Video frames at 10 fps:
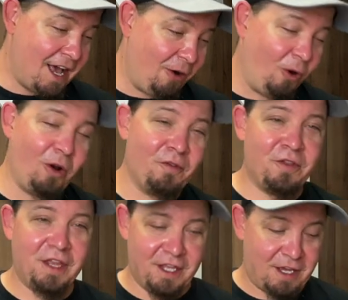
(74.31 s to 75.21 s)
all of
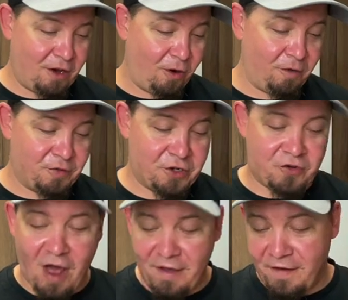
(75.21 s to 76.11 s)
the uh, all of the
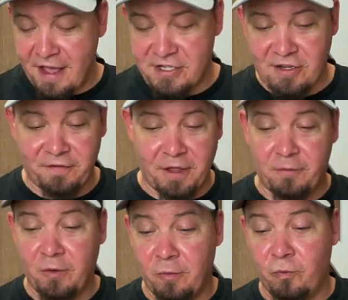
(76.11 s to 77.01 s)
dry fly stuff that
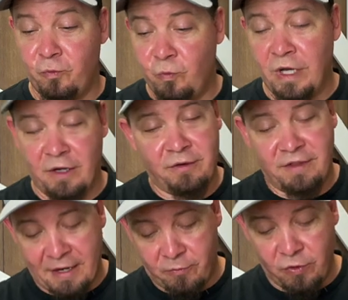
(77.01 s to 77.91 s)
we, we
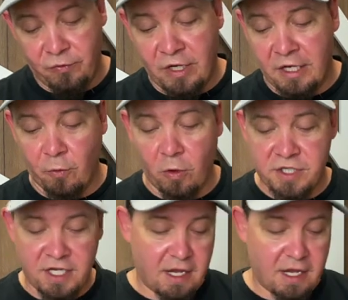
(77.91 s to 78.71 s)
that we really want